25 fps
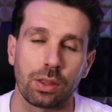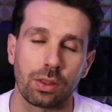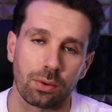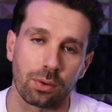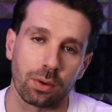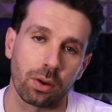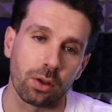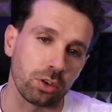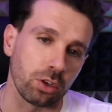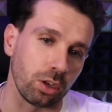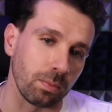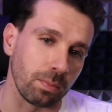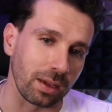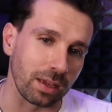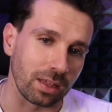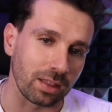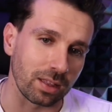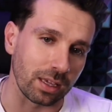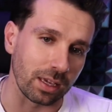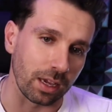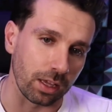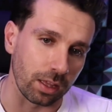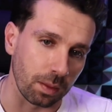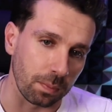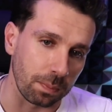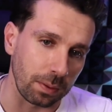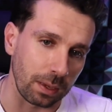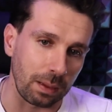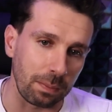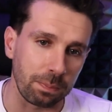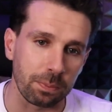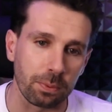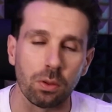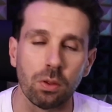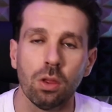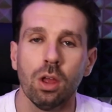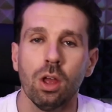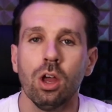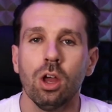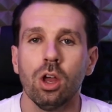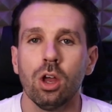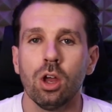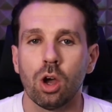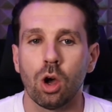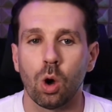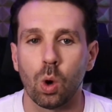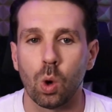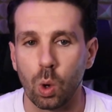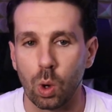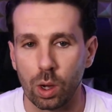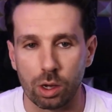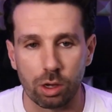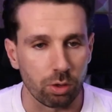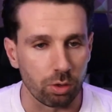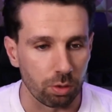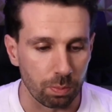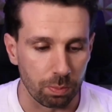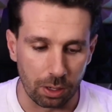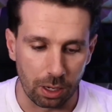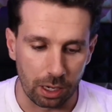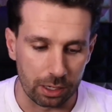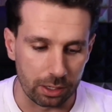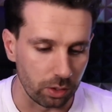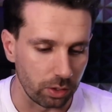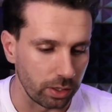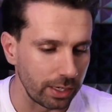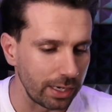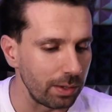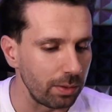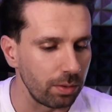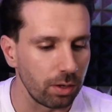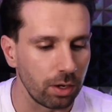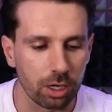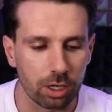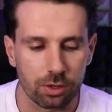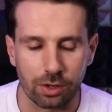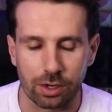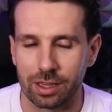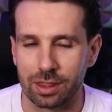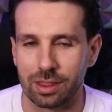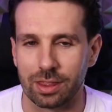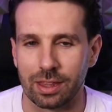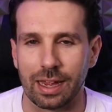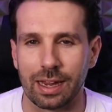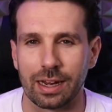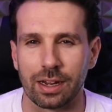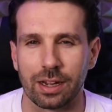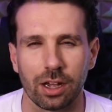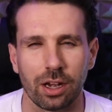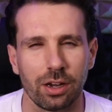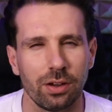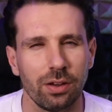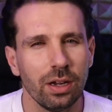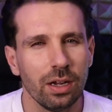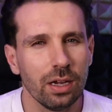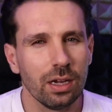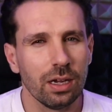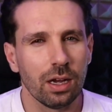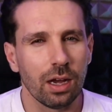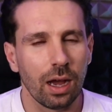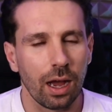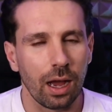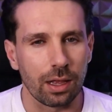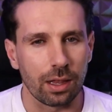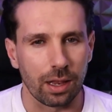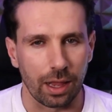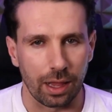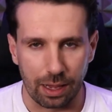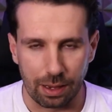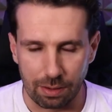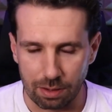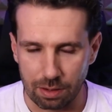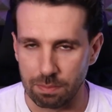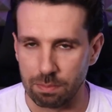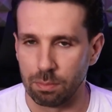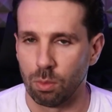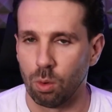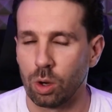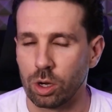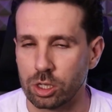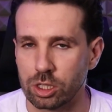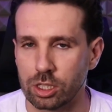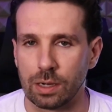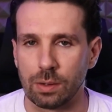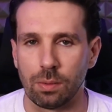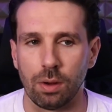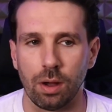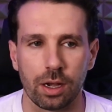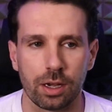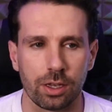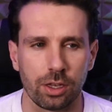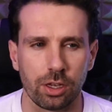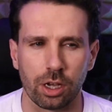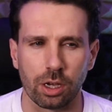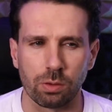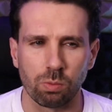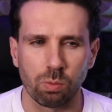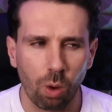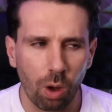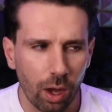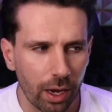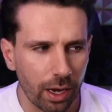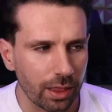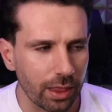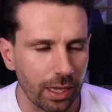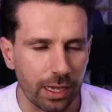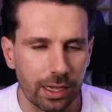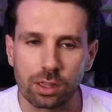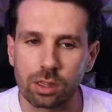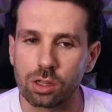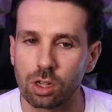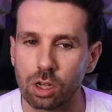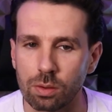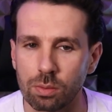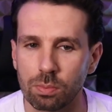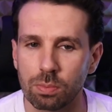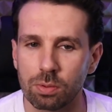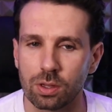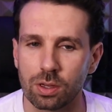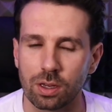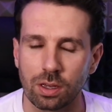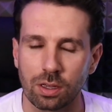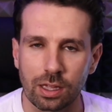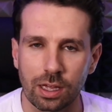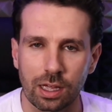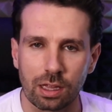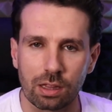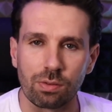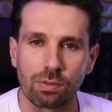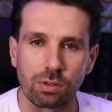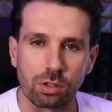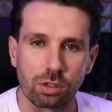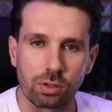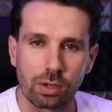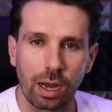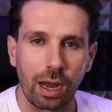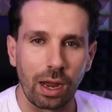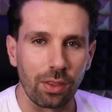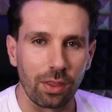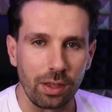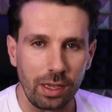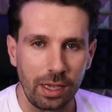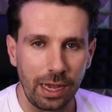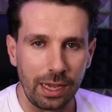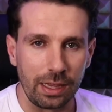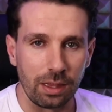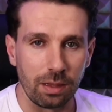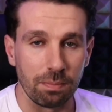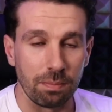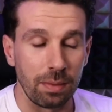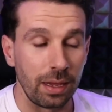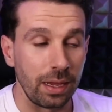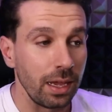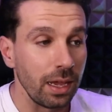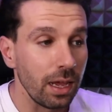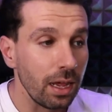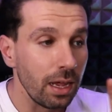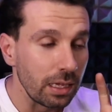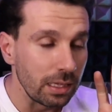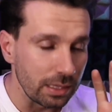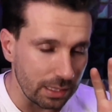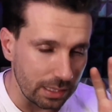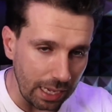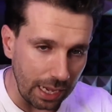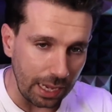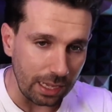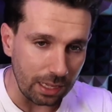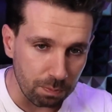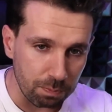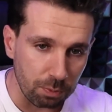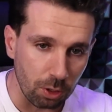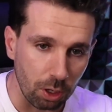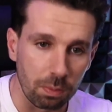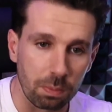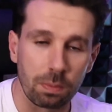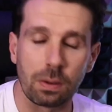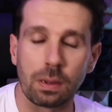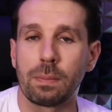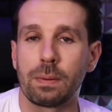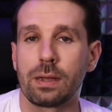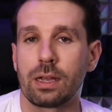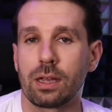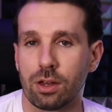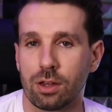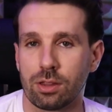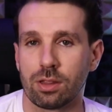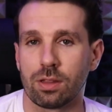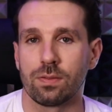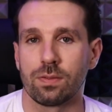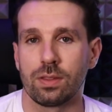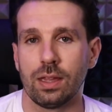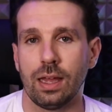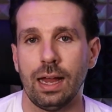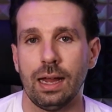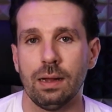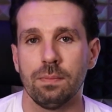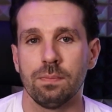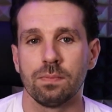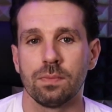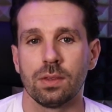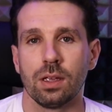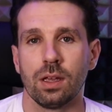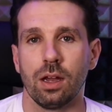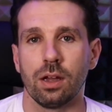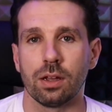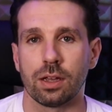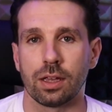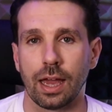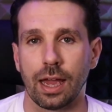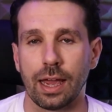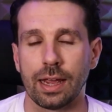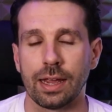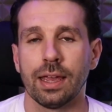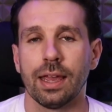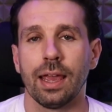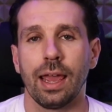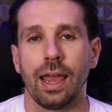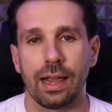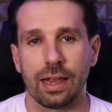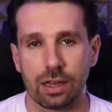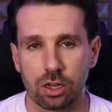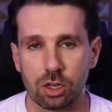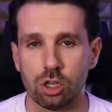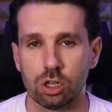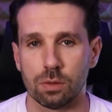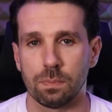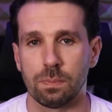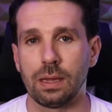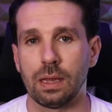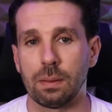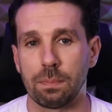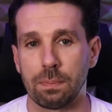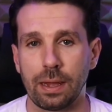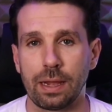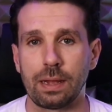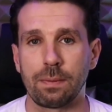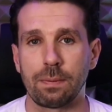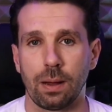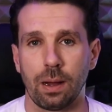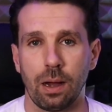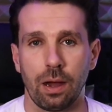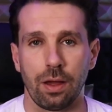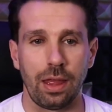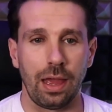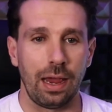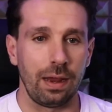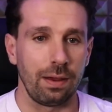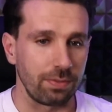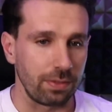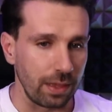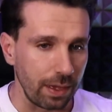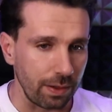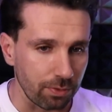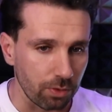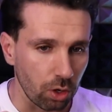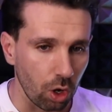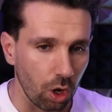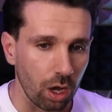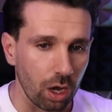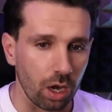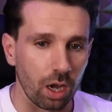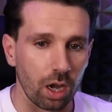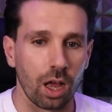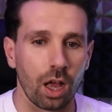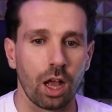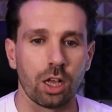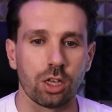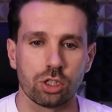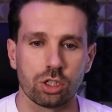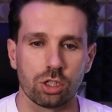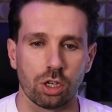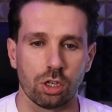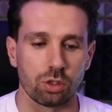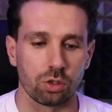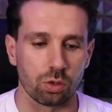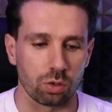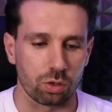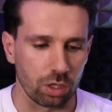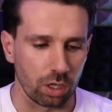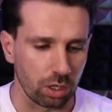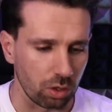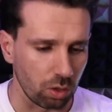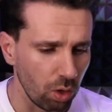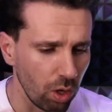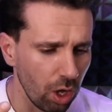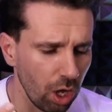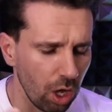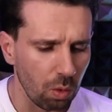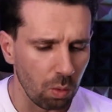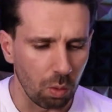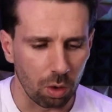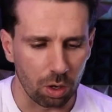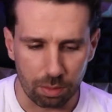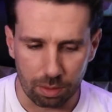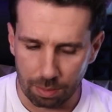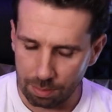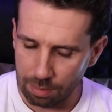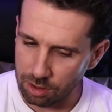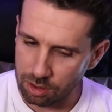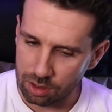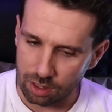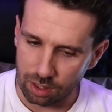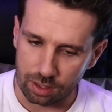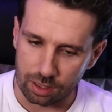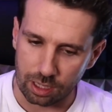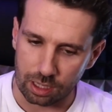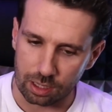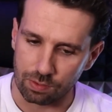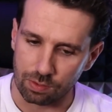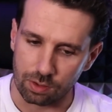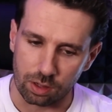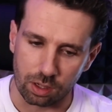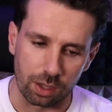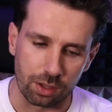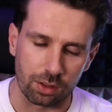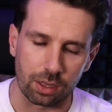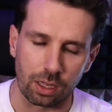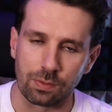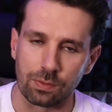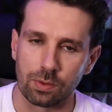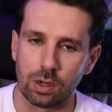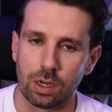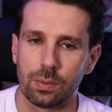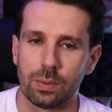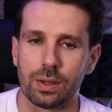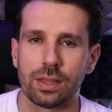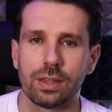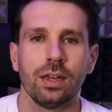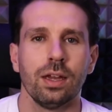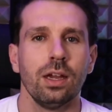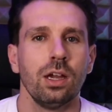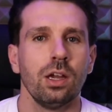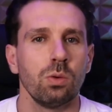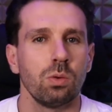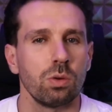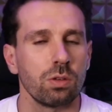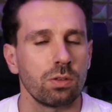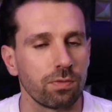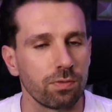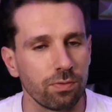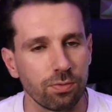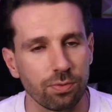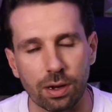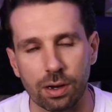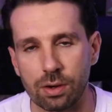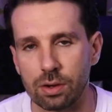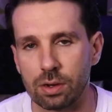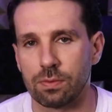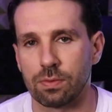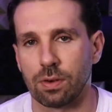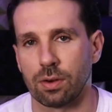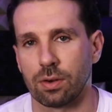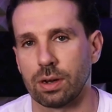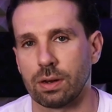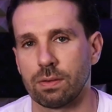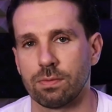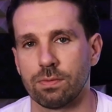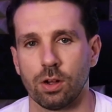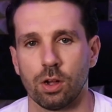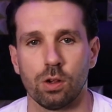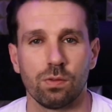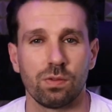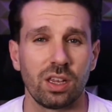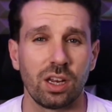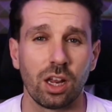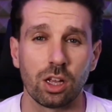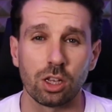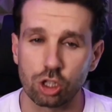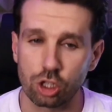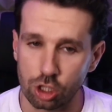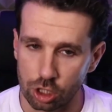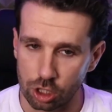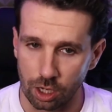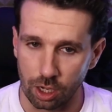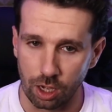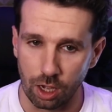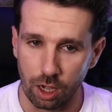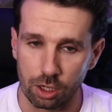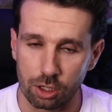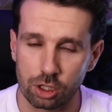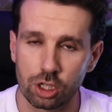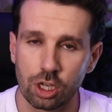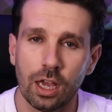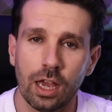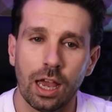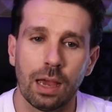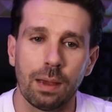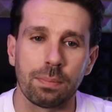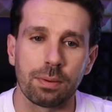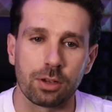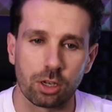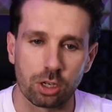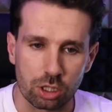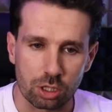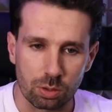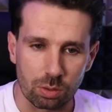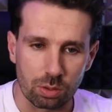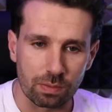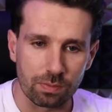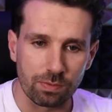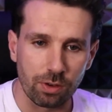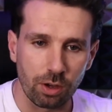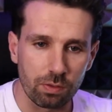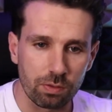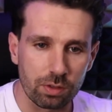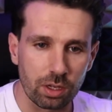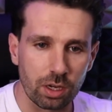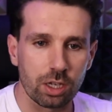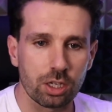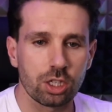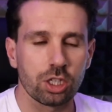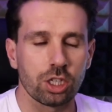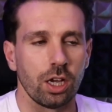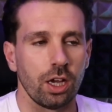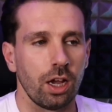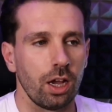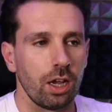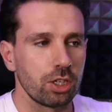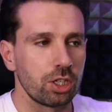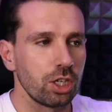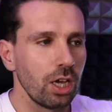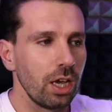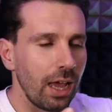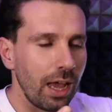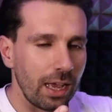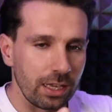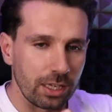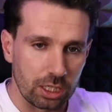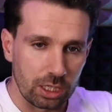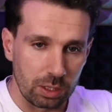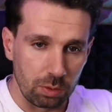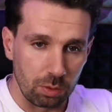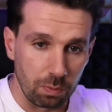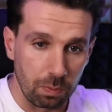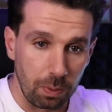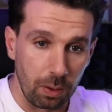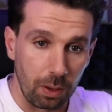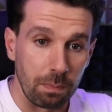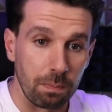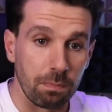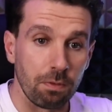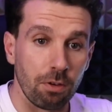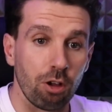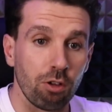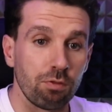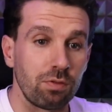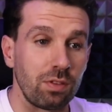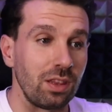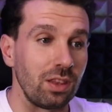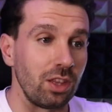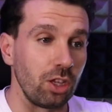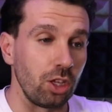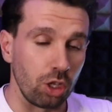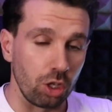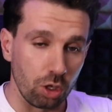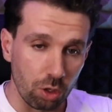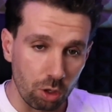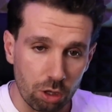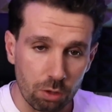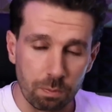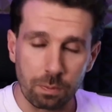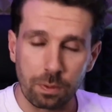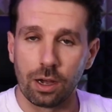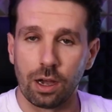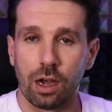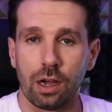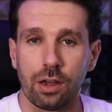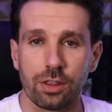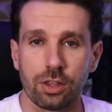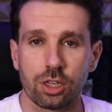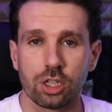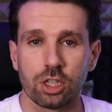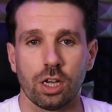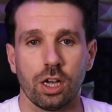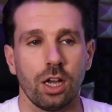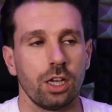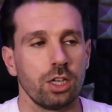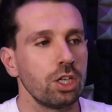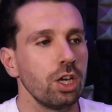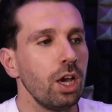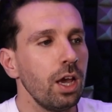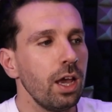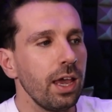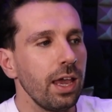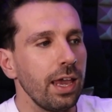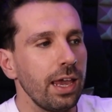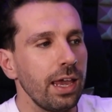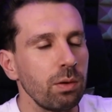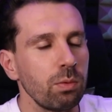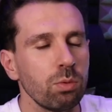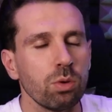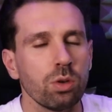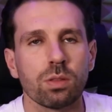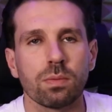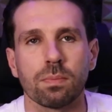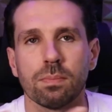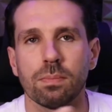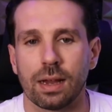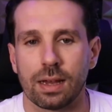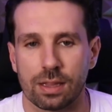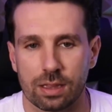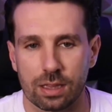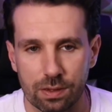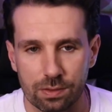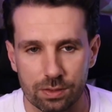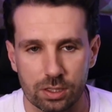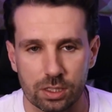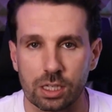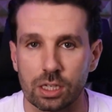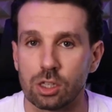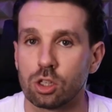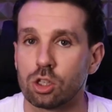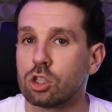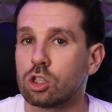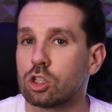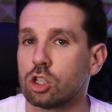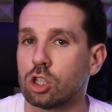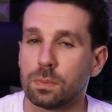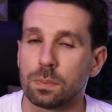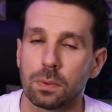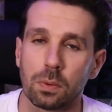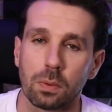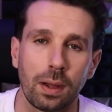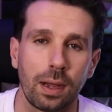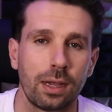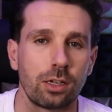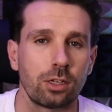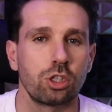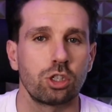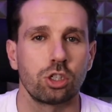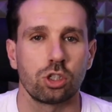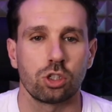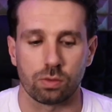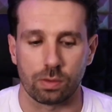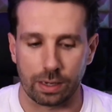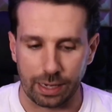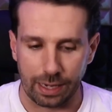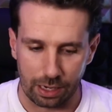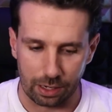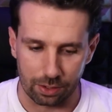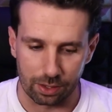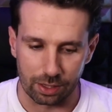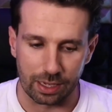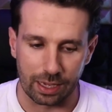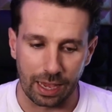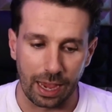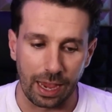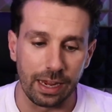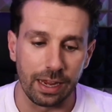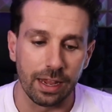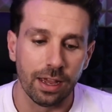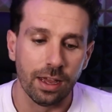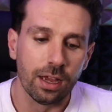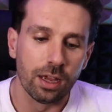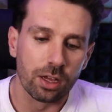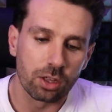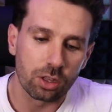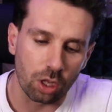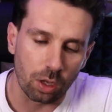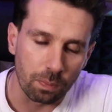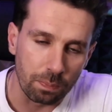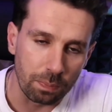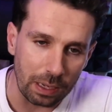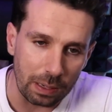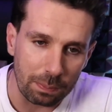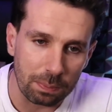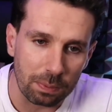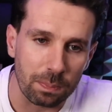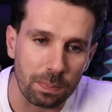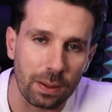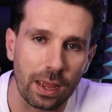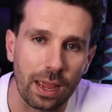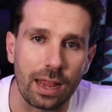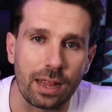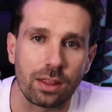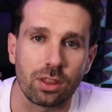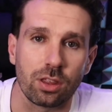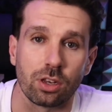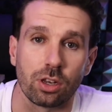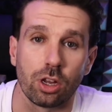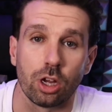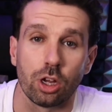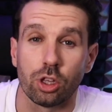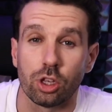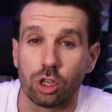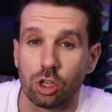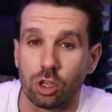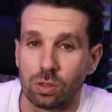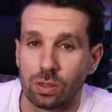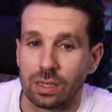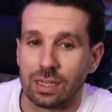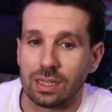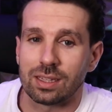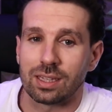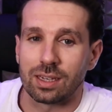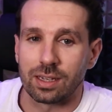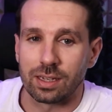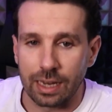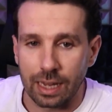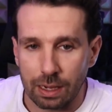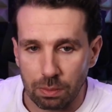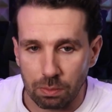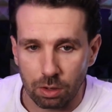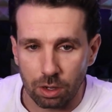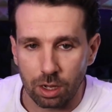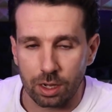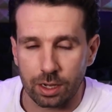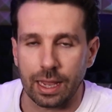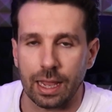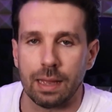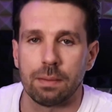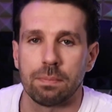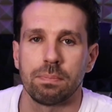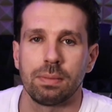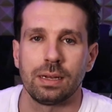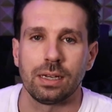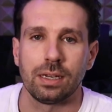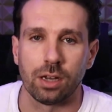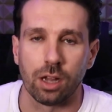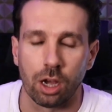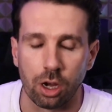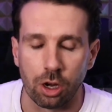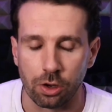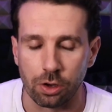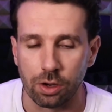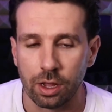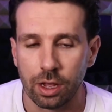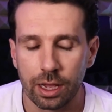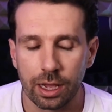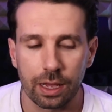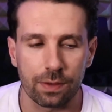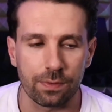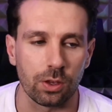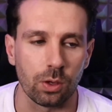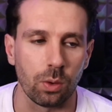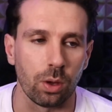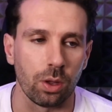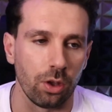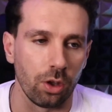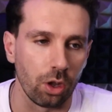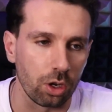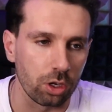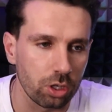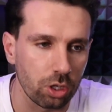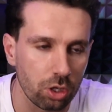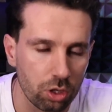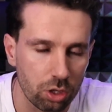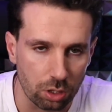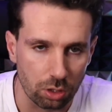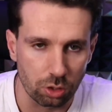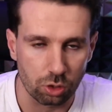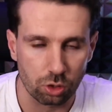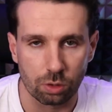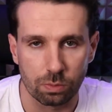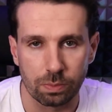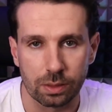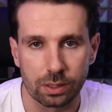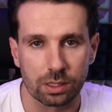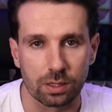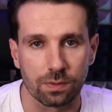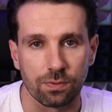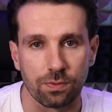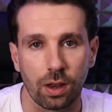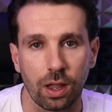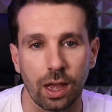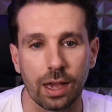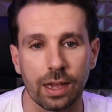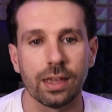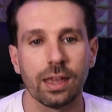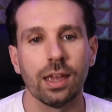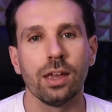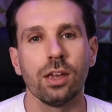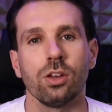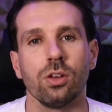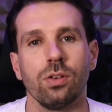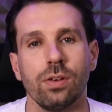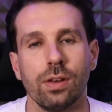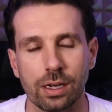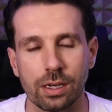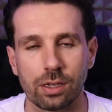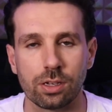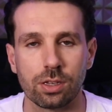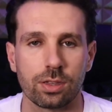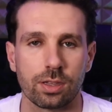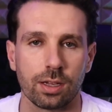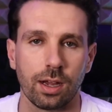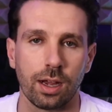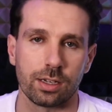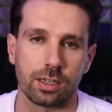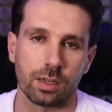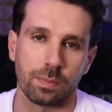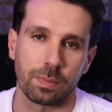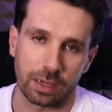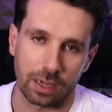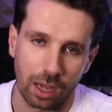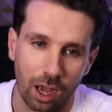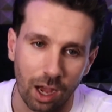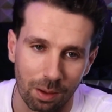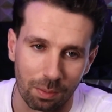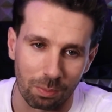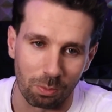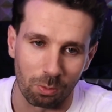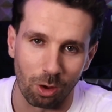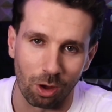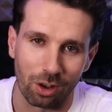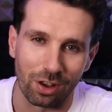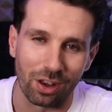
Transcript: or not you may see other people or who are part of your network or anything like that and go, like in the mortgage network, and you go, why are they so successful straight out the gate than me? That's probably because of that. Okay, it could be a big part of that. If they've got a large social circle, one of my most successful clients I've worked with was very, very involved in a church. And because she was involved in a church and she was involved in the youth part of the church, it was massive. She did super well straight out of the gate. So be prepared to know that you need to network and be known. If you are not a social butterfly, you need to start to become one